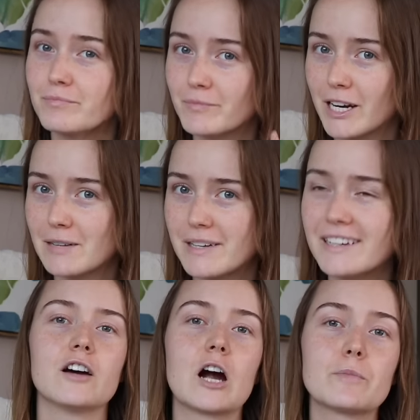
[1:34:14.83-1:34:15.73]

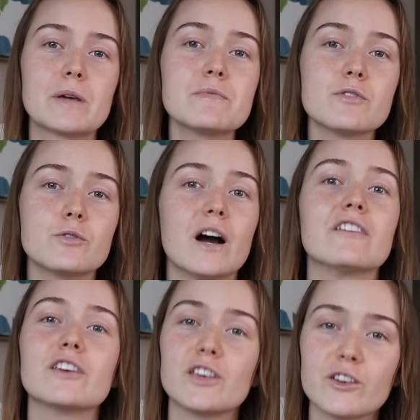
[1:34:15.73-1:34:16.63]
pyramid are people who have
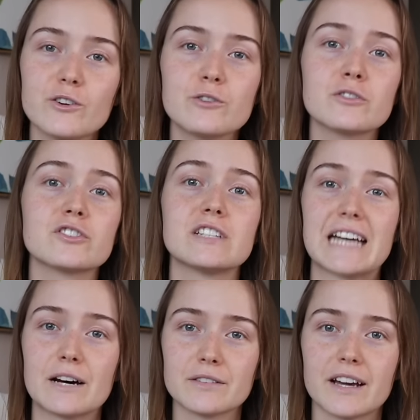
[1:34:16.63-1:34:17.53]
huge
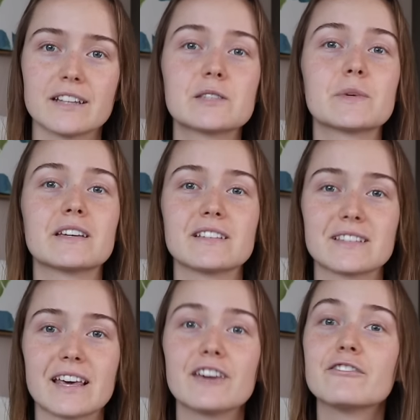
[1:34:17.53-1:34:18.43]
downlines because
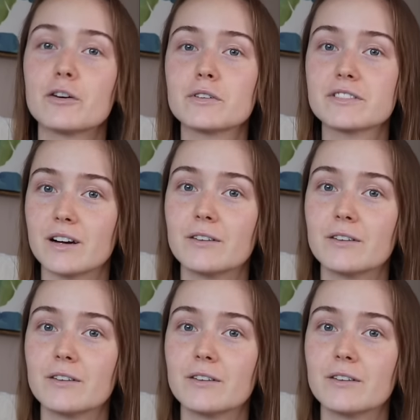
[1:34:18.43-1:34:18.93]
they focused on